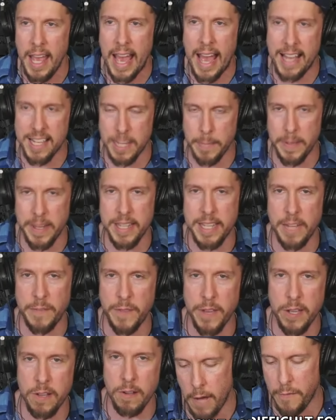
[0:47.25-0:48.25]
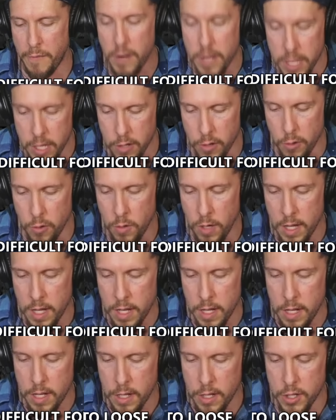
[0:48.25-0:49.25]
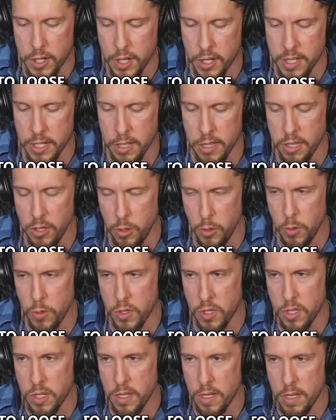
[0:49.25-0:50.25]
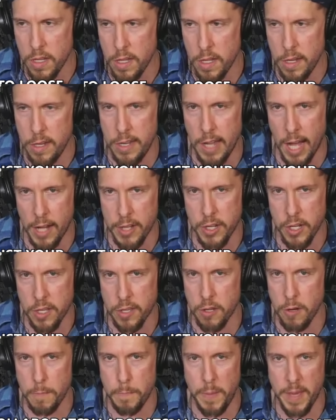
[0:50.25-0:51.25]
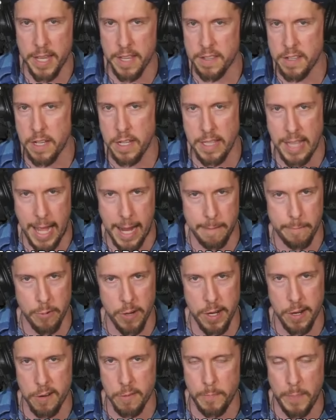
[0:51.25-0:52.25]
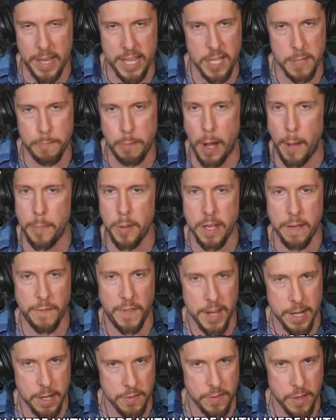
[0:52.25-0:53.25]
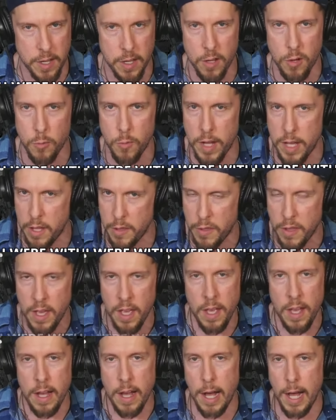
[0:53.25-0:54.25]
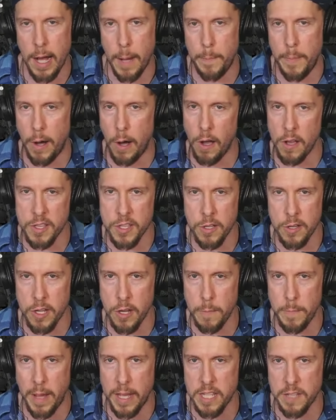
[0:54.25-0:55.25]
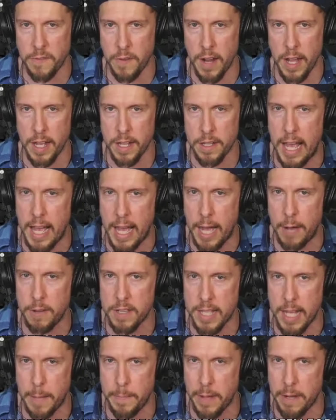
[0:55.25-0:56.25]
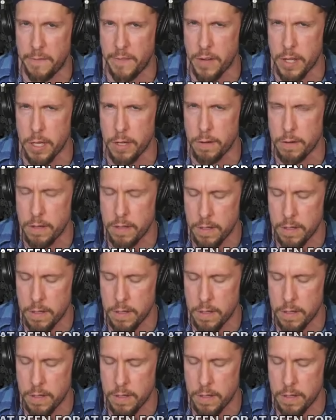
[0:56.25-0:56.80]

has it been difficult for you just to lose not just your biggest collaborator, biggest public figure that you're with, uh, but also your best friend. How has that yeah. been for you?